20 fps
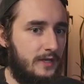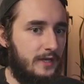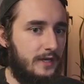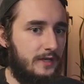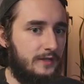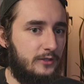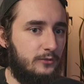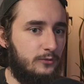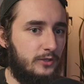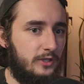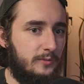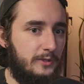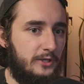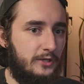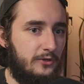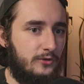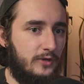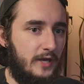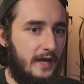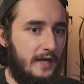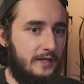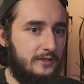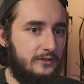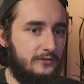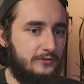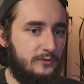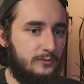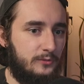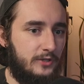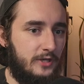And then we're going to be adding
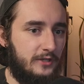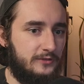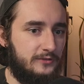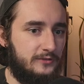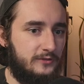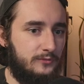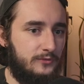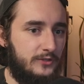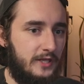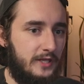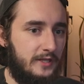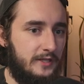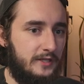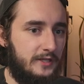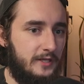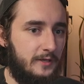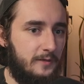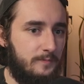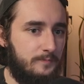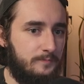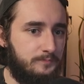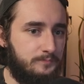some custom data here.